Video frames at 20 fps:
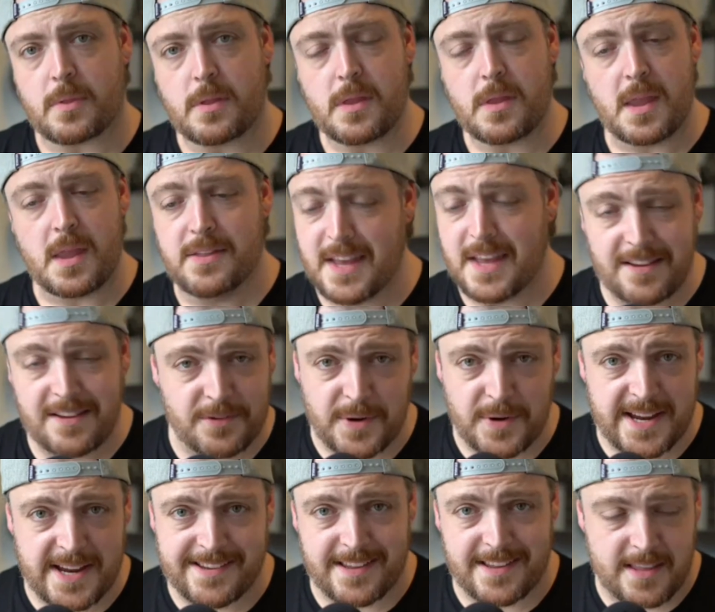These are
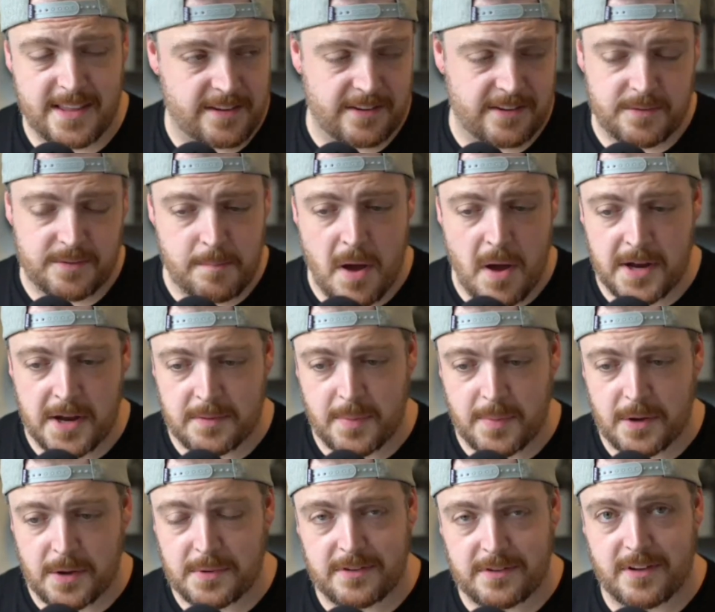easy. This isn't
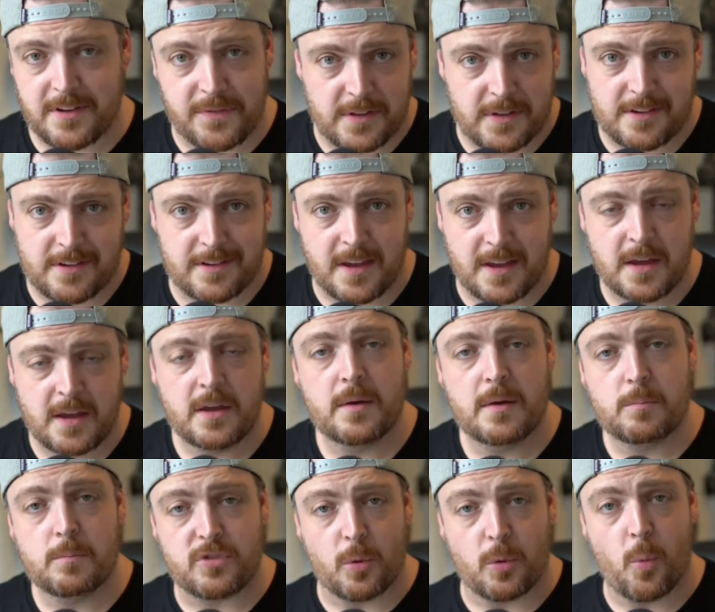mind-blowing stuff. This is
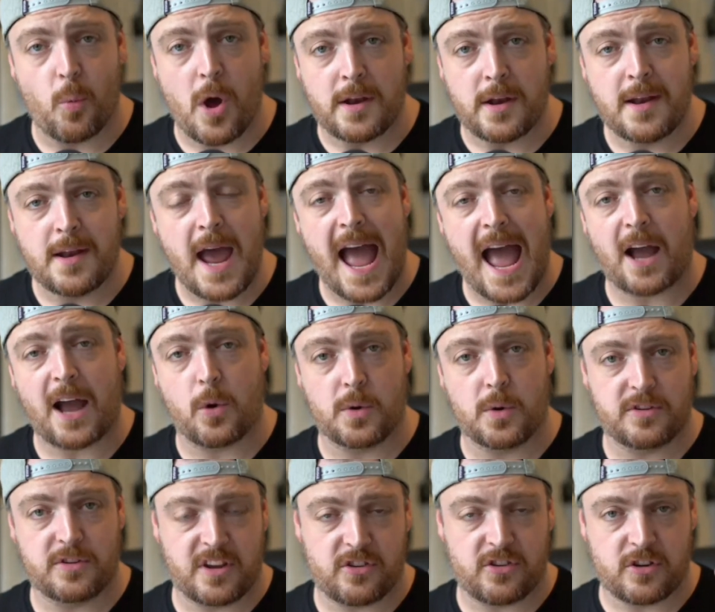so 1,
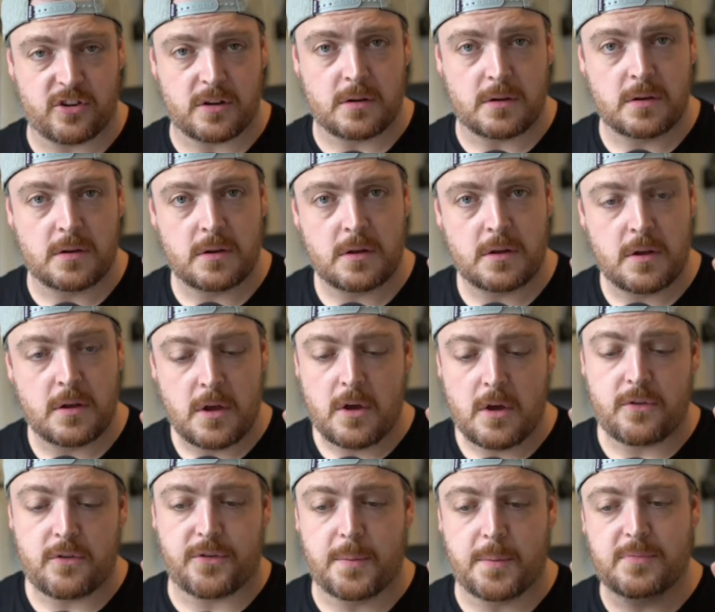acquisition.
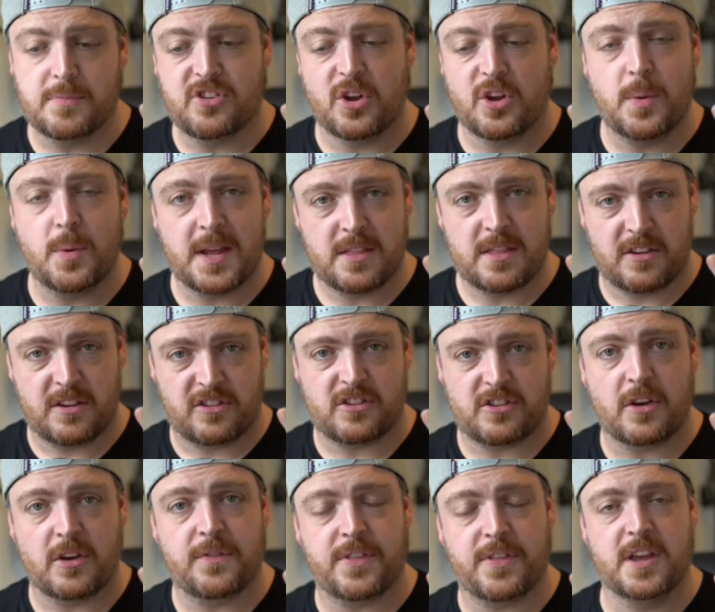From doing the
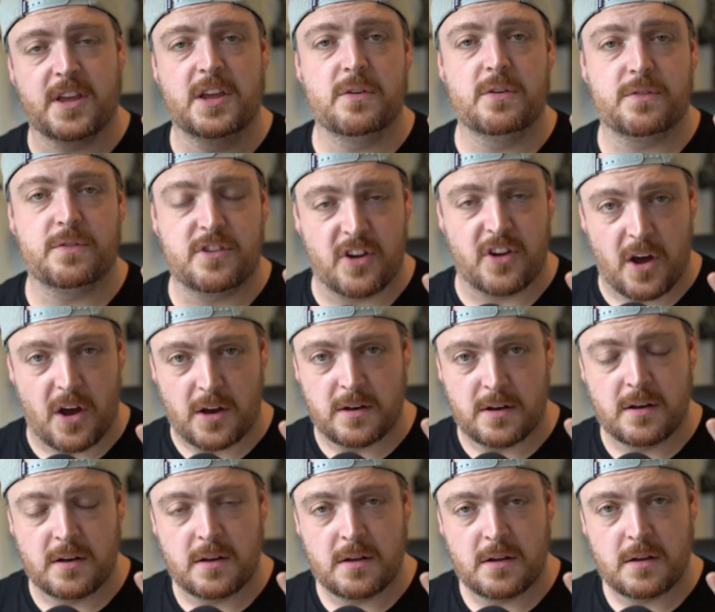stuff that you've
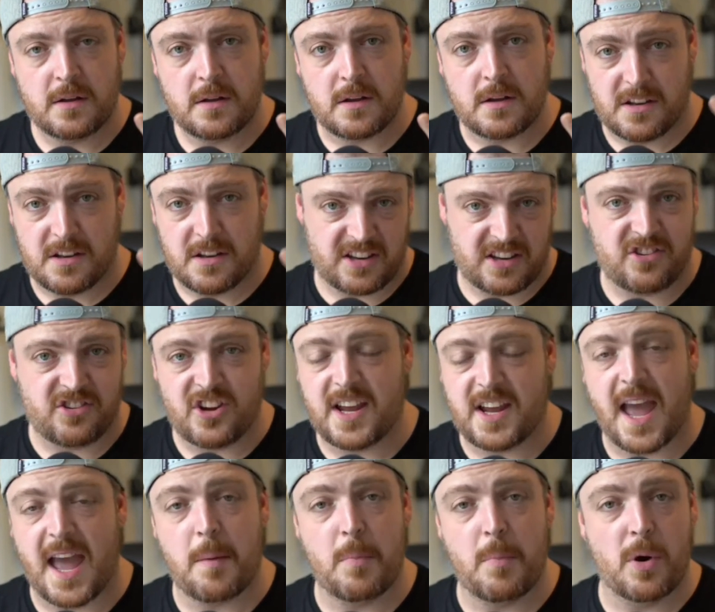done, did you
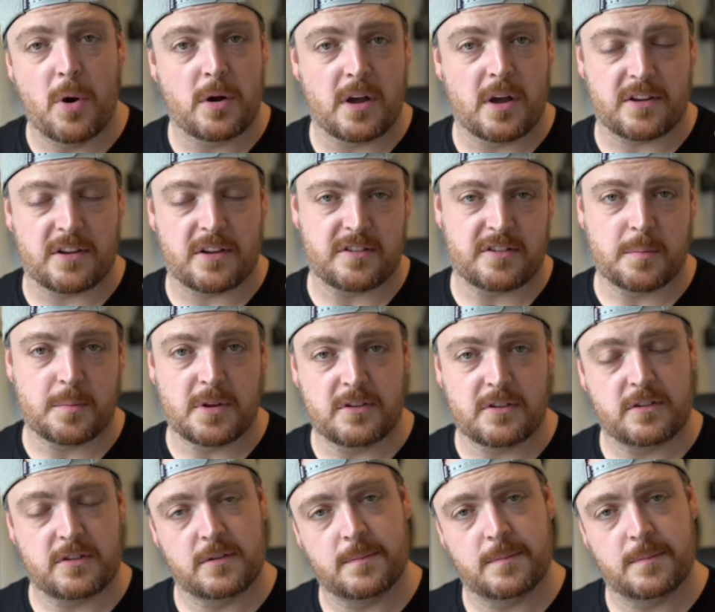get more customers?